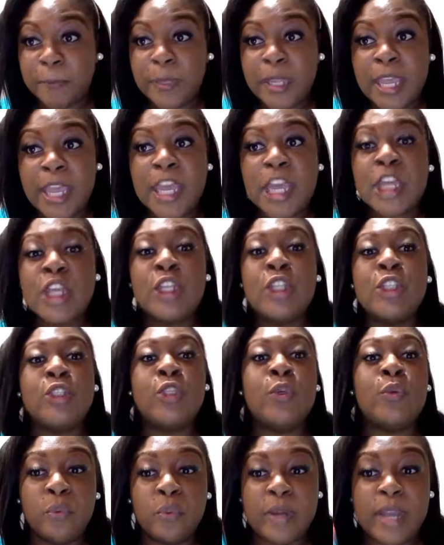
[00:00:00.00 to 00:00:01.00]
to be
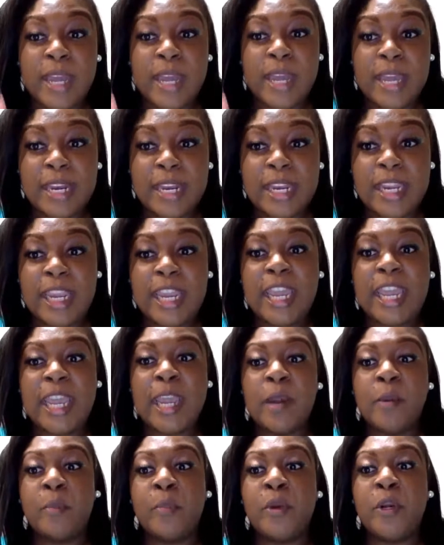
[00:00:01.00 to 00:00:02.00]
ready and
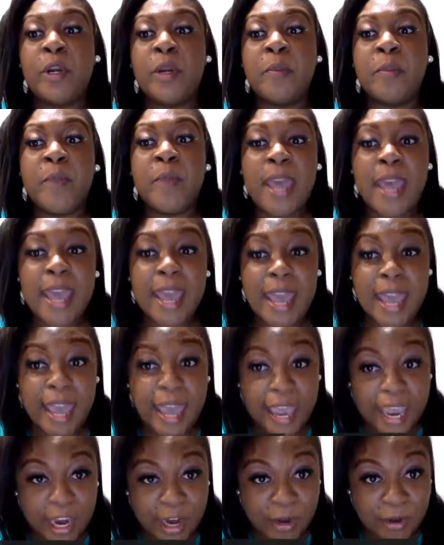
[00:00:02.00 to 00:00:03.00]

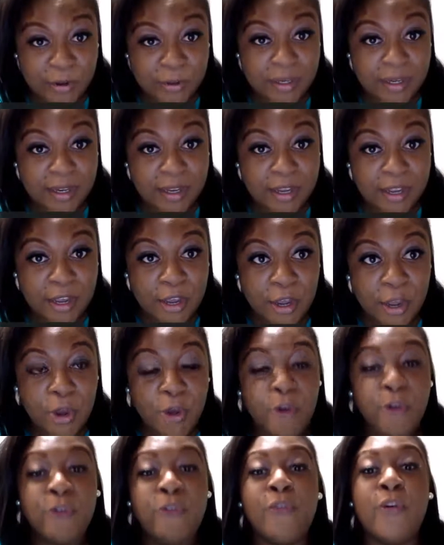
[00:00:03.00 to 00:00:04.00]
prepared
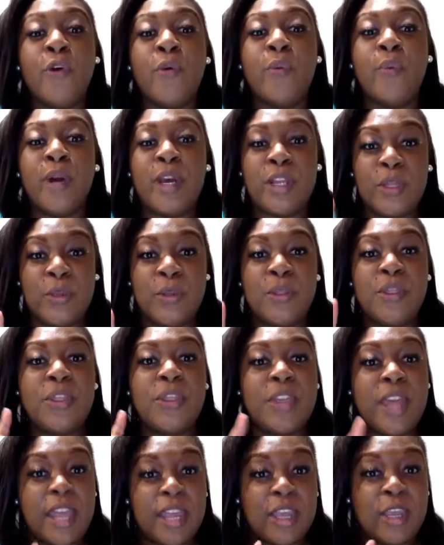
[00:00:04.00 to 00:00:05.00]
for what you
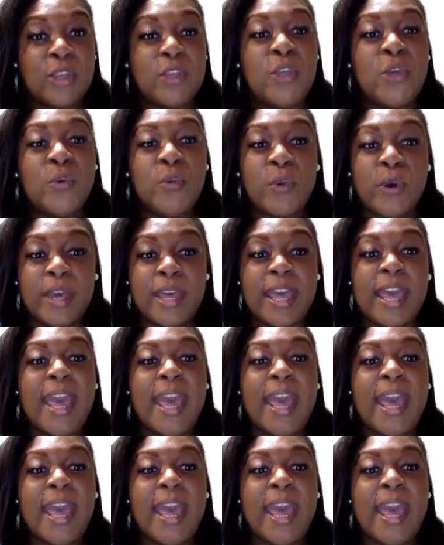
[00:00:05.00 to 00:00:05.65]
think you want.